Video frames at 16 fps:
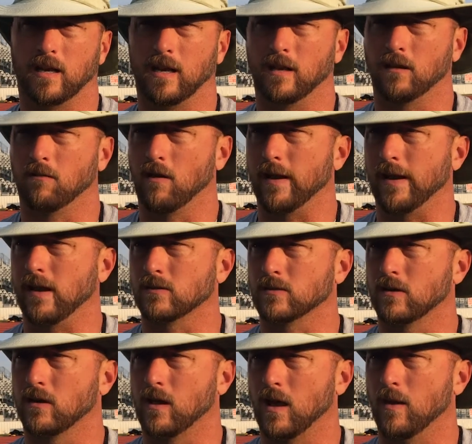and the
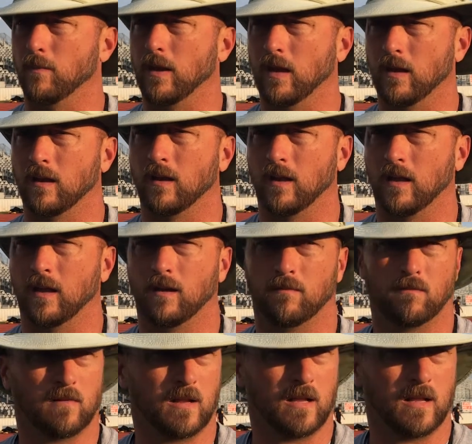Greyhounds are going to come in,
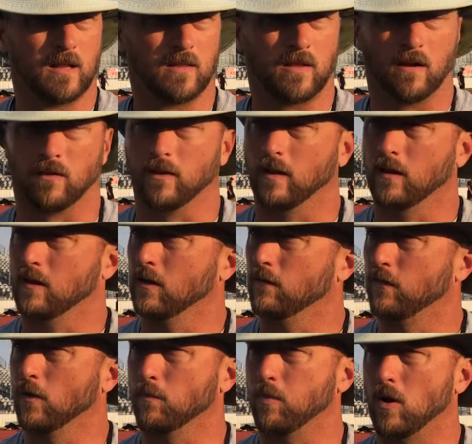and they're a
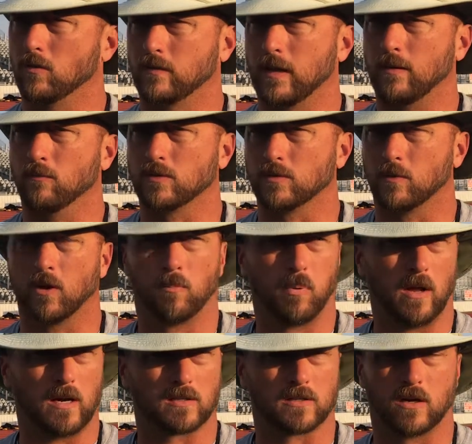good football team, some
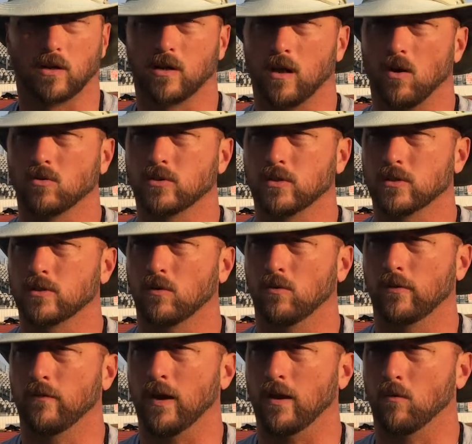good players, good coaches, so
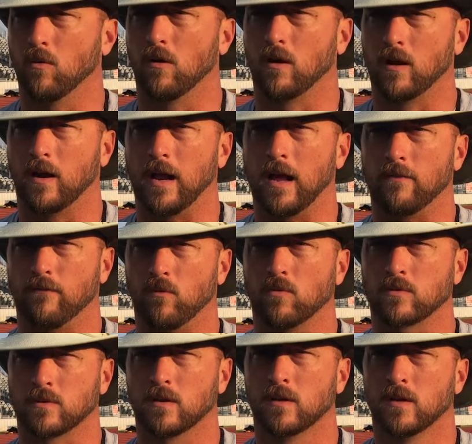we've got our work cut out
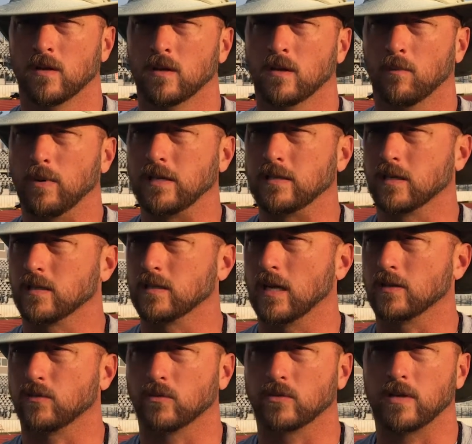for us to be
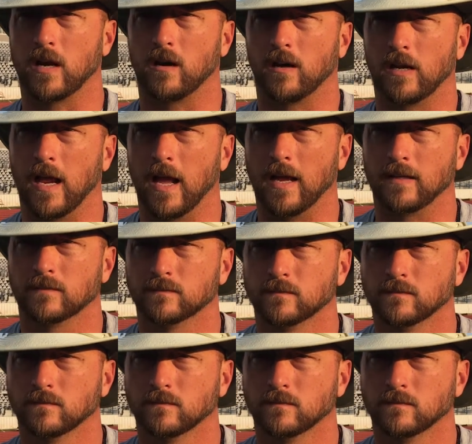successful Saturday night.